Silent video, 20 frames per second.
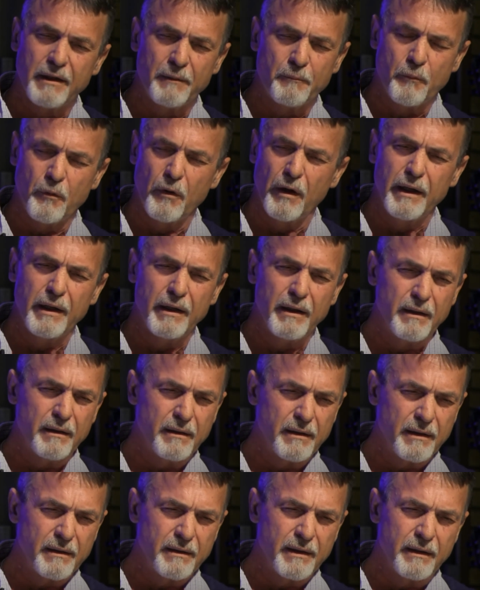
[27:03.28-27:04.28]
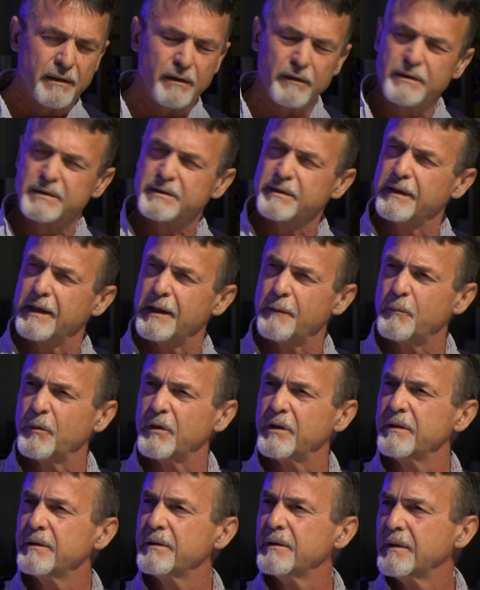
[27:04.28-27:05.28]
that pray, that look so
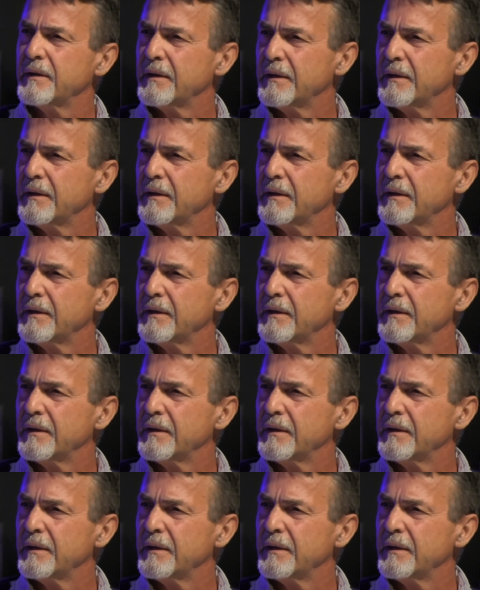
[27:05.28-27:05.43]
happy,